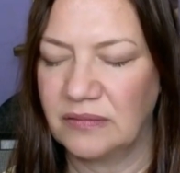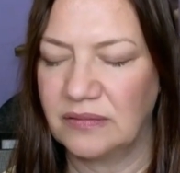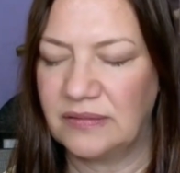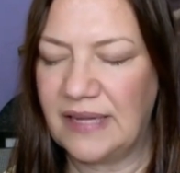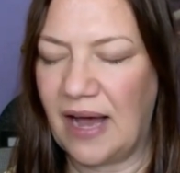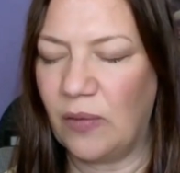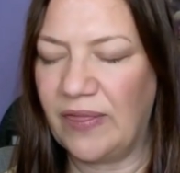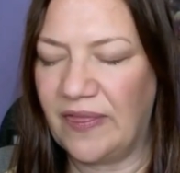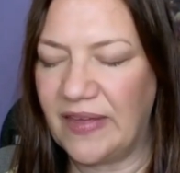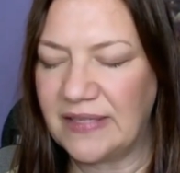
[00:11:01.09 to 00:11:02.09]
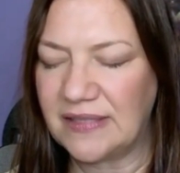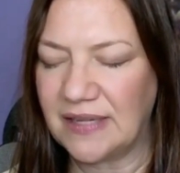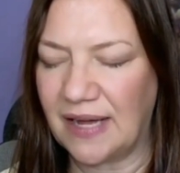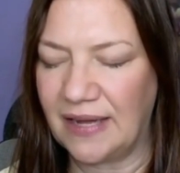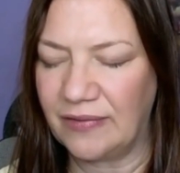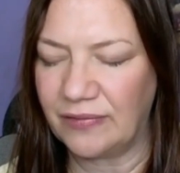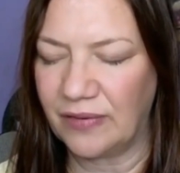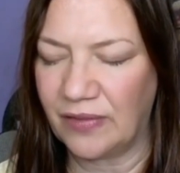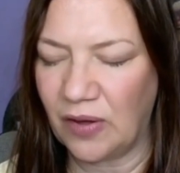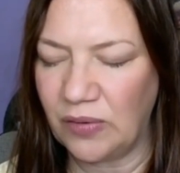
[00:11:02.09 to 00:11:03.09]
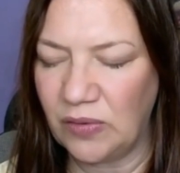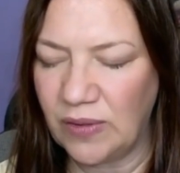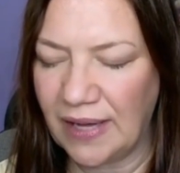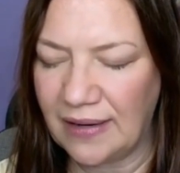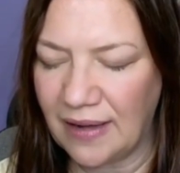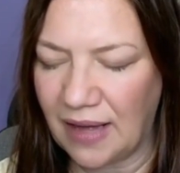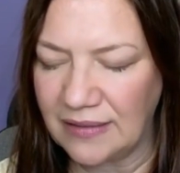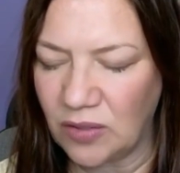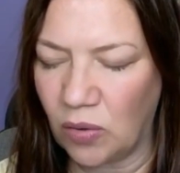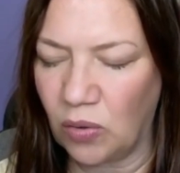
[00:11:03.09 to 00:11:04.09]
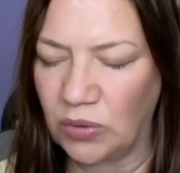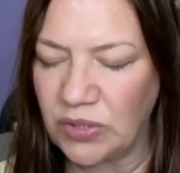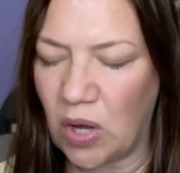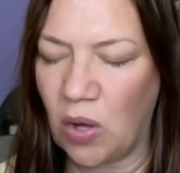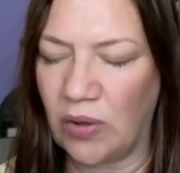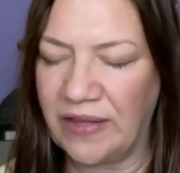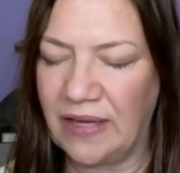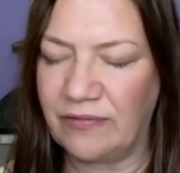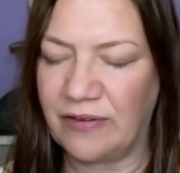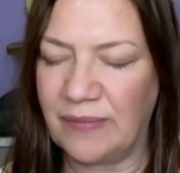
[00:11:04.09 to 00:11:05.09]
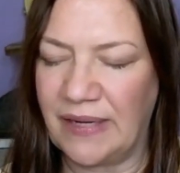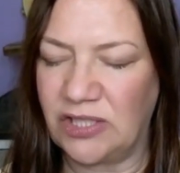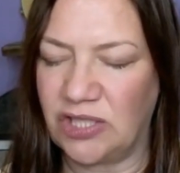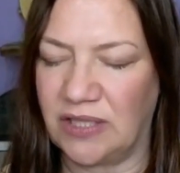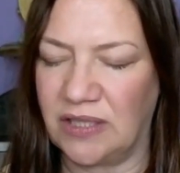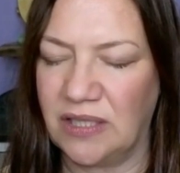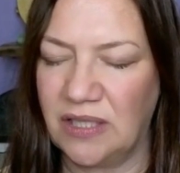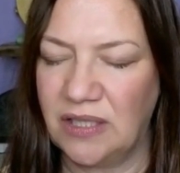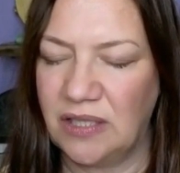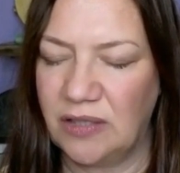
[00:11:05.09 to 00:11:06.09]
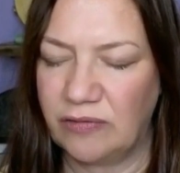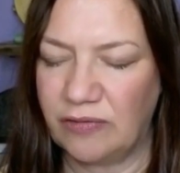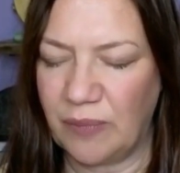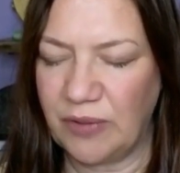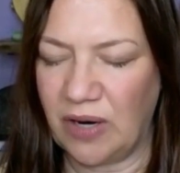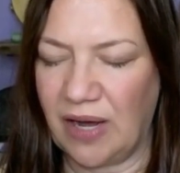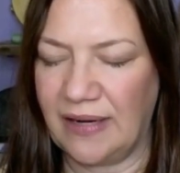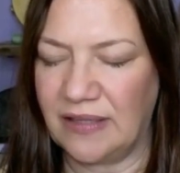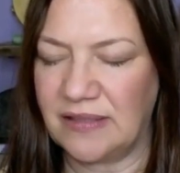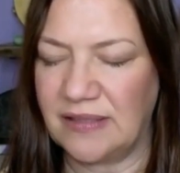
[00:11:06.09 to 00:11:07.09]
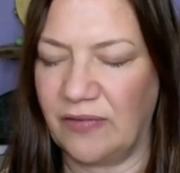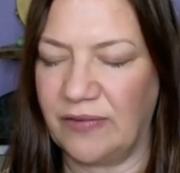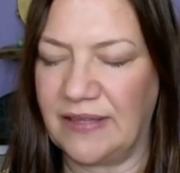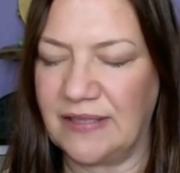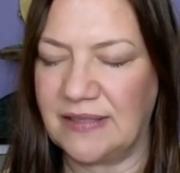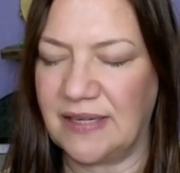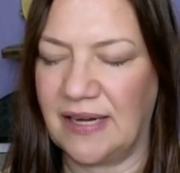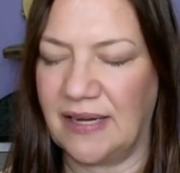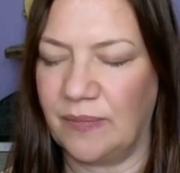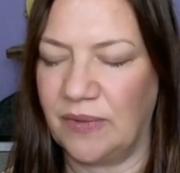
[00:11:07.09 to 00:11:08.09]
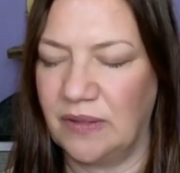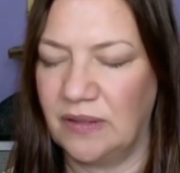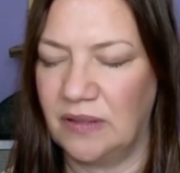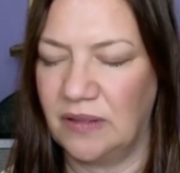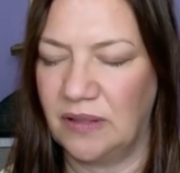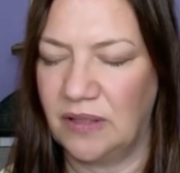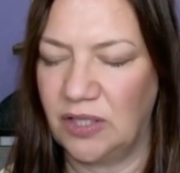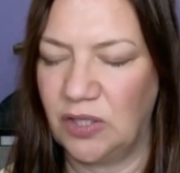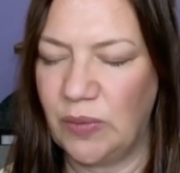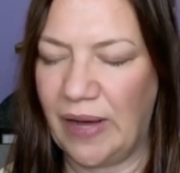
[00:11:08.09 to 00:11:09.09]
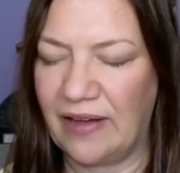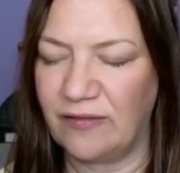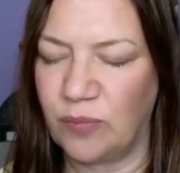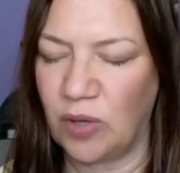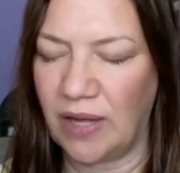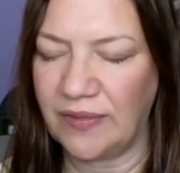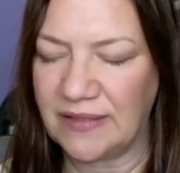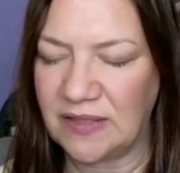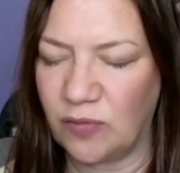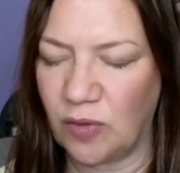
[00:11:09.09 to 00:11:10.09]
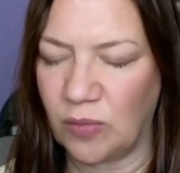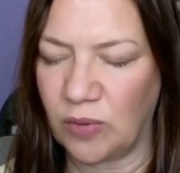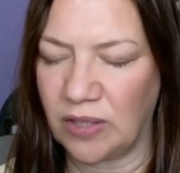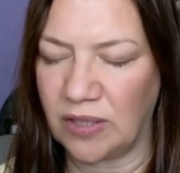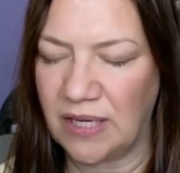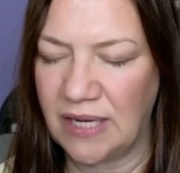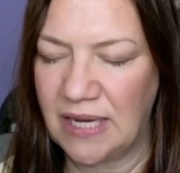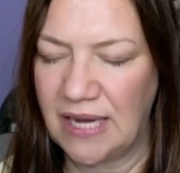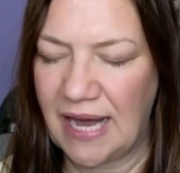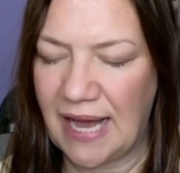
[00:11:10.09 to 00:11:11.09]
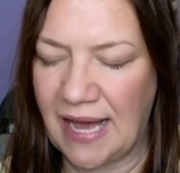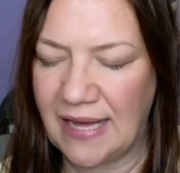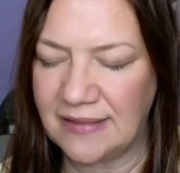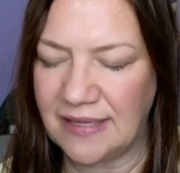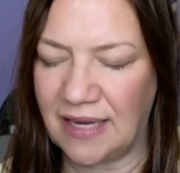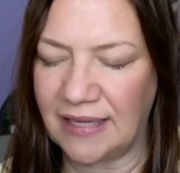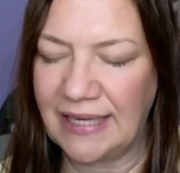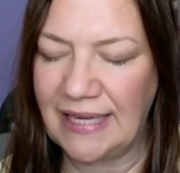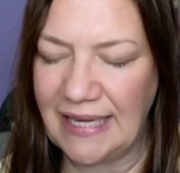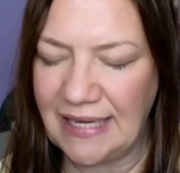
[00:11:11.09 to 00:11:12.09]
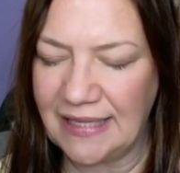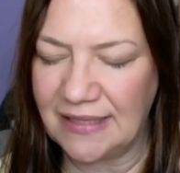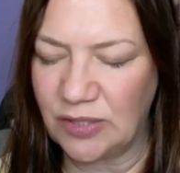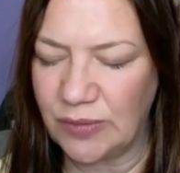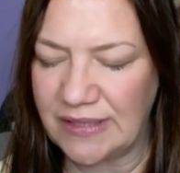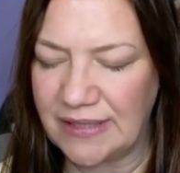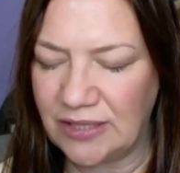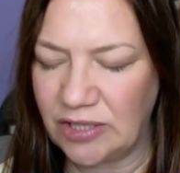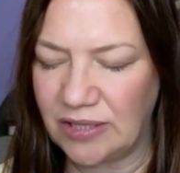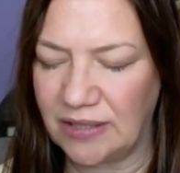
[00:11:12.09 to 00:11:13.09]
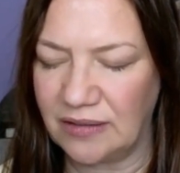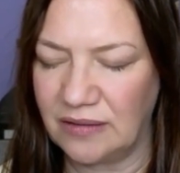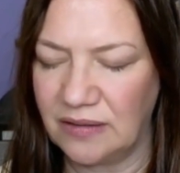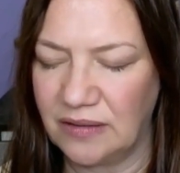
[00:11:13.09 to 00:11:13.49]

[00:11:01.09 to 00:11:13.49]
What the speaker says: Now in this life, though you cannot hold all the information from your higher self at this time, you have brought this forward as a key to ascension.